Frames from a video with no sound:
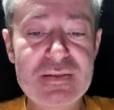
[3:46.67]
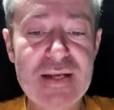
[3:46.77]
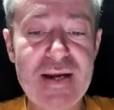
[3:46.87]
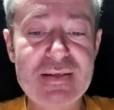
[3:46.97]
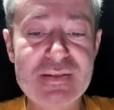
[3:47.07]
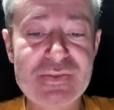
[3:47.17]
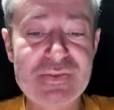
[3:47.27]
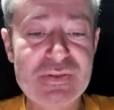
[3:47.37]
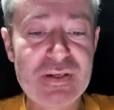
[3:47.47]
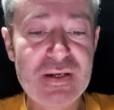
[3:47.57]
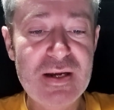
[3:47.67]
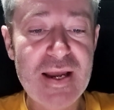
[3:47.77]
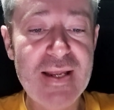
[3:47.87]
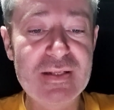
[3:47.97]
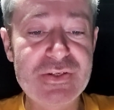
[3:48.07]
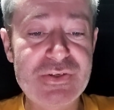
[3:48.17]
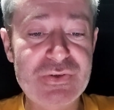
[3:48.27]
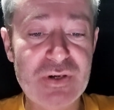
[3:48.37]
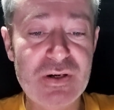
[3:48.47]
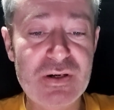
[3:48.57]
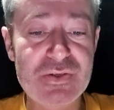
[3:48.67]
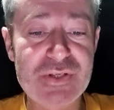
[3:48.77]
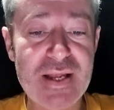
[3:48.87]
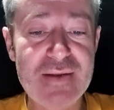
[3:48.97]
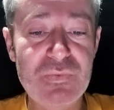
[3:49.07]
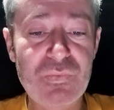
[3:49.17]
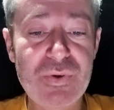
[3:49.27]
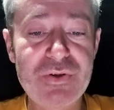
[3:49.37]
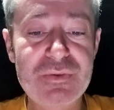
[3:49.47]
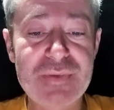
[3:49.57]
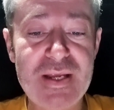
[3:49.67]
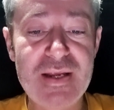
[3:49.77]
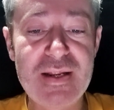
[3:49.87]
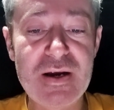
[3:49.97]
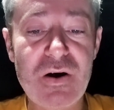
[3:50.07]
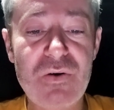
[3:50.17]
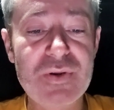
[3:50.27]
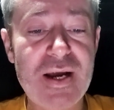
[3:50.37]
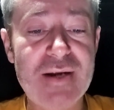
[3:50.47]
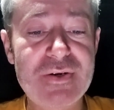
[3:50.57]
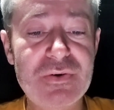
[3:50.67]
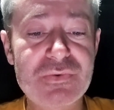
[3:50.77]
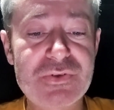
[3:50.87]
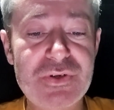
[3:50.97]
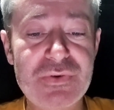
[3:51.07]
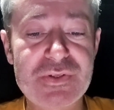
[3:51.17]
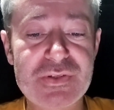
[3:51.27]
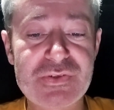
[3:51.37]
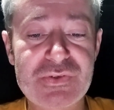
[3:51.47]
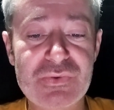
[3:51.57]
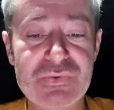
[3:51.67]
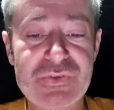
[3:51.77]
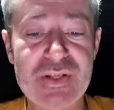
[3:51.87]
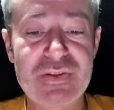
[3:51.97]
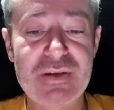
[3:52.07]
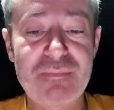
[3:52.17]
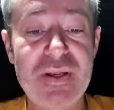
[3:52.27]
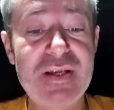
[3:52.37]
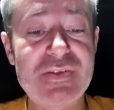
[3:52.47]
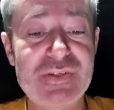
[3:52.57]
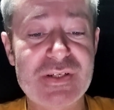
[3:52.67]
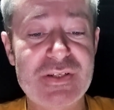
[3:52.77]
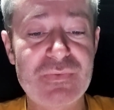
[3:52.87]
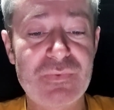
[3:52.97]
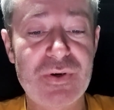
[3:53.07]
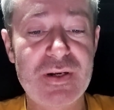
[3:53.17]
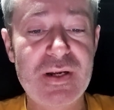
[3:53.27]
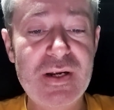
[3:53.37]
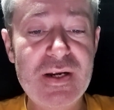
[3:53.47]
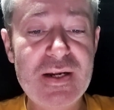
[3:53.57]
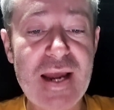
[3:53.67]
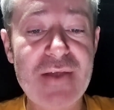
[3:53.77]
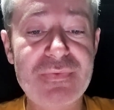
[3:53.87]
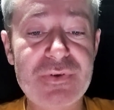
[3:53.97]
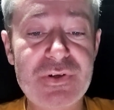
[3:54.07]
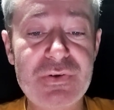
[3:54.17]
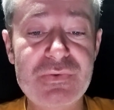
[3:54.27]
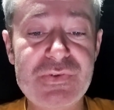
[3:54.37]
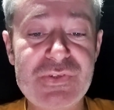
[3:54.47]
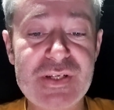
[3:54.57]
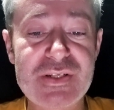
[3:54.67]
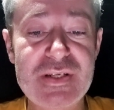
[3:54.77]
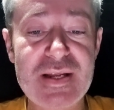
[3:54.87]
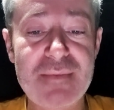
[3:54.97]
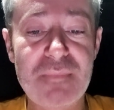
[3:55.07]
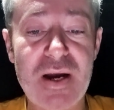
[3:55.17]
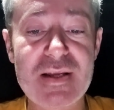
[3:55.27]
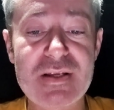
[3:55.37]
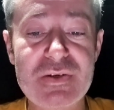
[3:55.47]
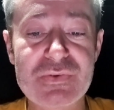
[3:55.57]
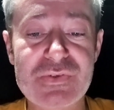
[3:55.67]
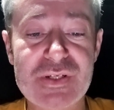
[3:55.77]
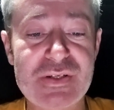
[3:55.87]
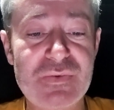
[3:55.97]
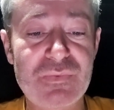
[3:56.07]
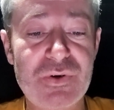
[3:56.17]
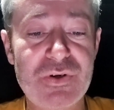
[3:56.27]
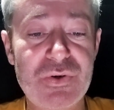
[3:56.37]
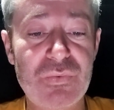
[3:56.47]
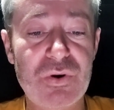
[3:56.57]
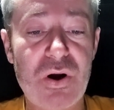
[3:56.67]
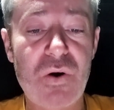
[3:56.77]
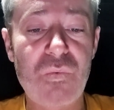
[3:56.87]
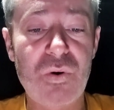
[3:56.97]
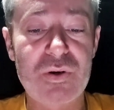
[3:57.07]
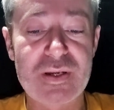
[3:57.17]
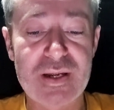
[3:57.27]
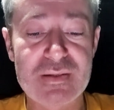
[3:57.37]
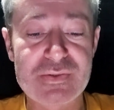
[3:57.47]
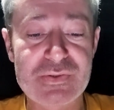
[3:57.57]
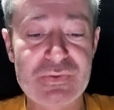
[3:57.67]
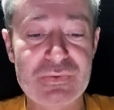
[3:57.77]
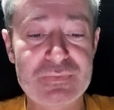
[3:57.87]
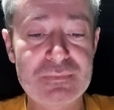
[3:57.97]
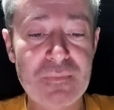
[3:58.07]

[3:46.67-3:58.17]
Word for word: Dieckhaus, Hallie Scruggs, and William Kinney, all nine-year-old students at the school. Cynthia Peak, 61, Catherine Koonce, 60, and Mike Hill, 61, who were all working at the school.